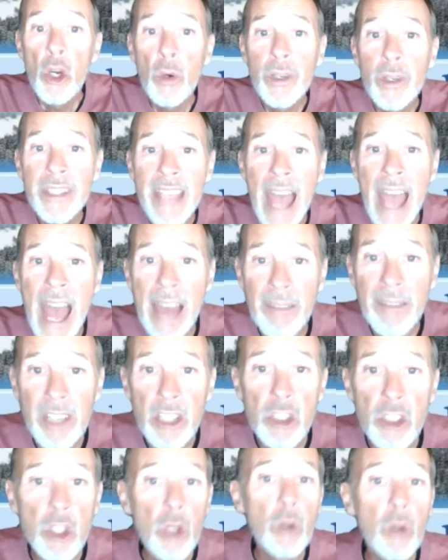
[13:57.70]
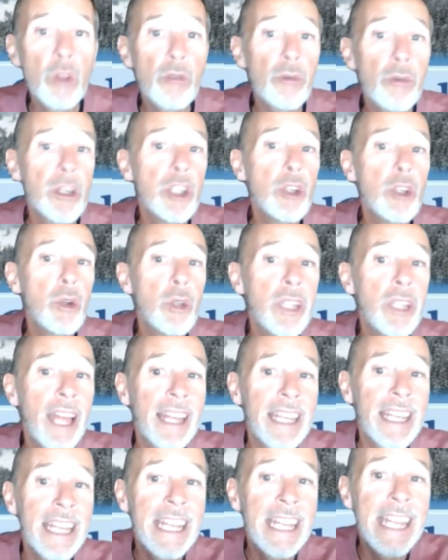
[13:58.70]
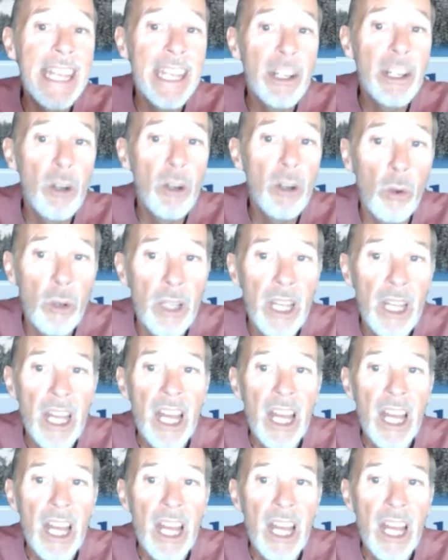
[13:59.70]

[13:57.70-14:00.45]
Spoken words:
who is having youth renewed like an eagle.